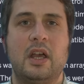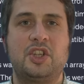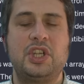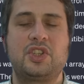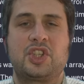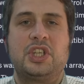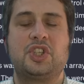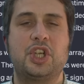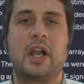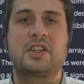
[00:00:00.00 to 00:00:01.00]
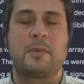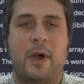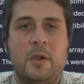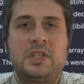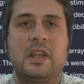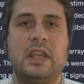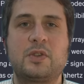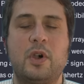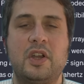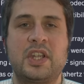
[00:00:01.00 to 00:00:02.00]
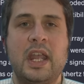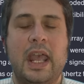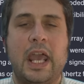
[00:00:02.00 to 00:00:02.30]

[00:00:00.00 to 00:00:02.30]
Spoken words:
She's juxtaposing these words